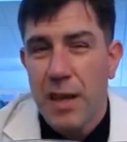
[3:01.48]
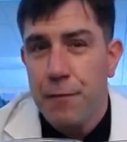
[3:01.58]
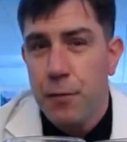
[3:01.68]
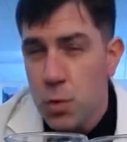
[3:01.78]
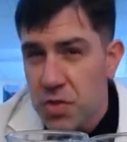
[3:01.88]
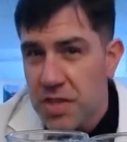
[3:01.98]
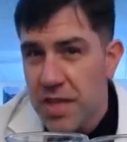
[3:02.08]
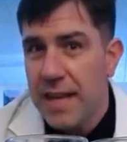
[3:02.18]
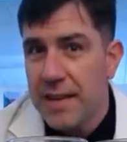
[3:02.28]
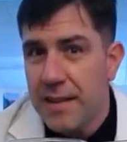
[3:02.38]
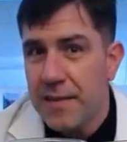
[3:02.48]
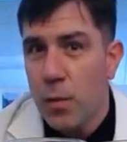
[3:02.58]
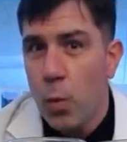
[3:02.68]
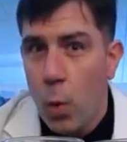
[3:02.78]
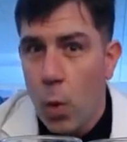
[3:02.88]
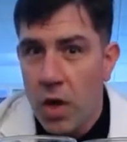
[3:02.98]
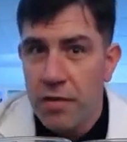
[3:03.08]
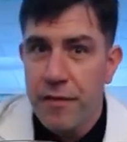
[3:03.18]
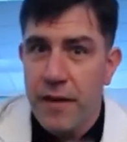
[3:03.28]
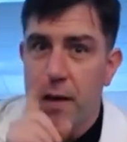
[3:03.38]
If you said that the one
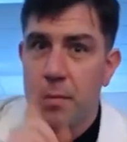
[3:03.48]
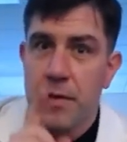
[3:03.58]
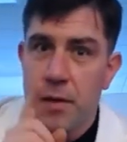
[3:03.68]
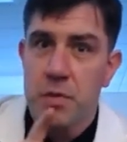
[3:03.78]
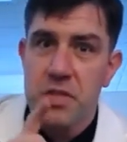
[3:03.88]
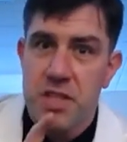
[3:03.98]
variable that was